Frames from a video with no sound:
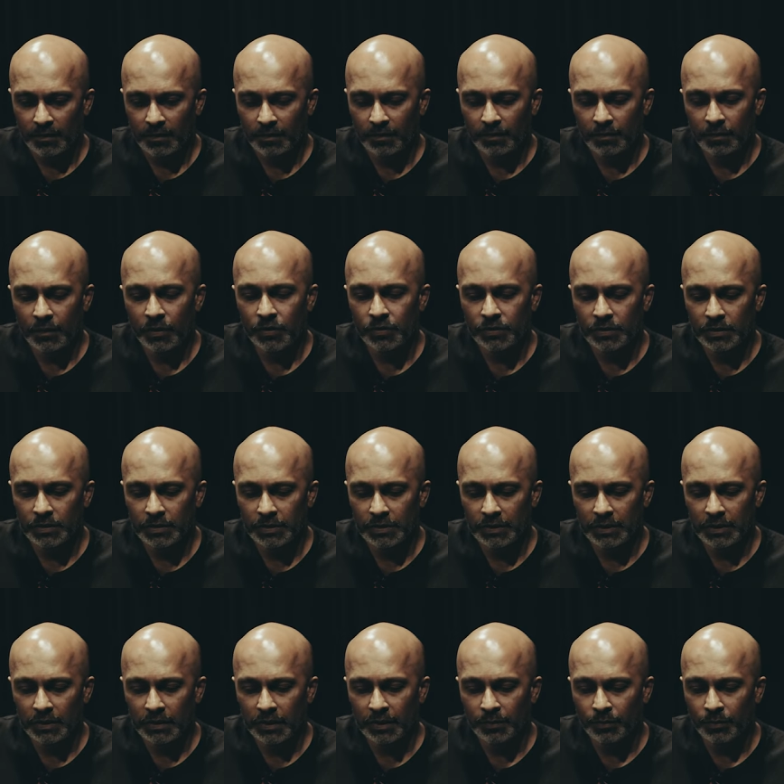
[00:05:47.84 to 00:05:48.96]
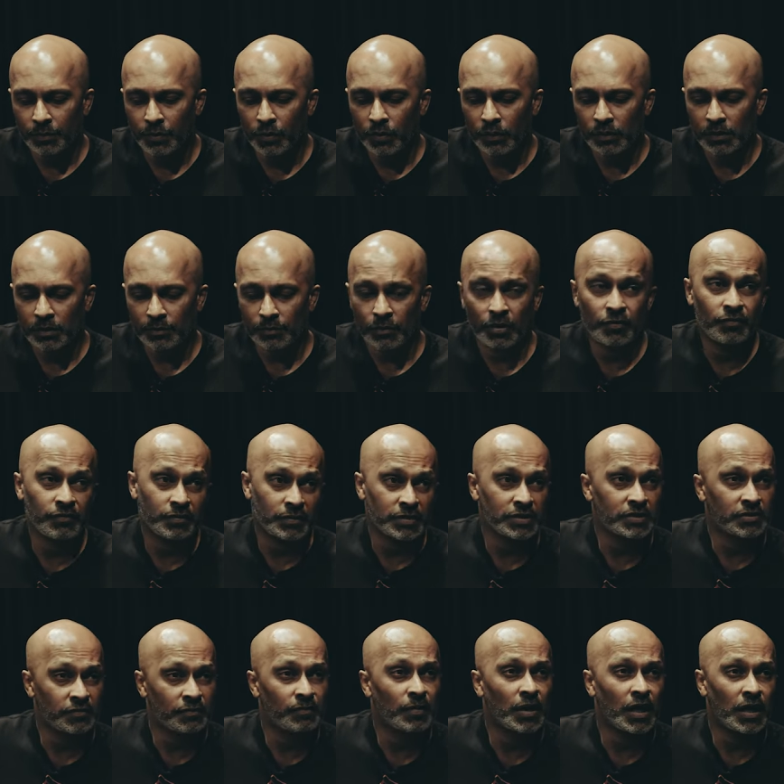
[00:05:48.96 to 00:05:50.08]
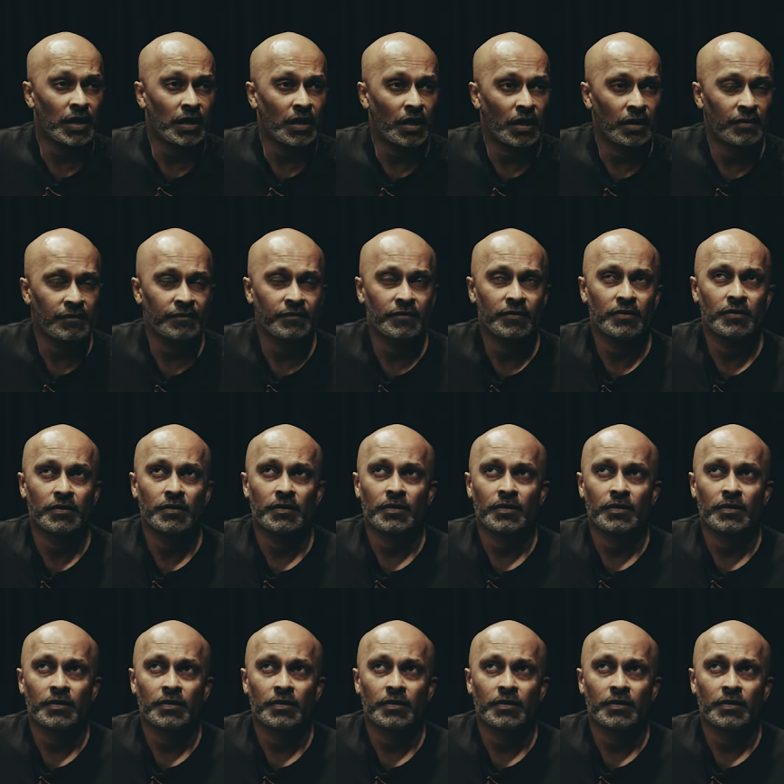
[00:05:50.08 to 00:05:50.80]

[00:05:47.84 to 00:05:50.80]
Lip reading: most important moments of my life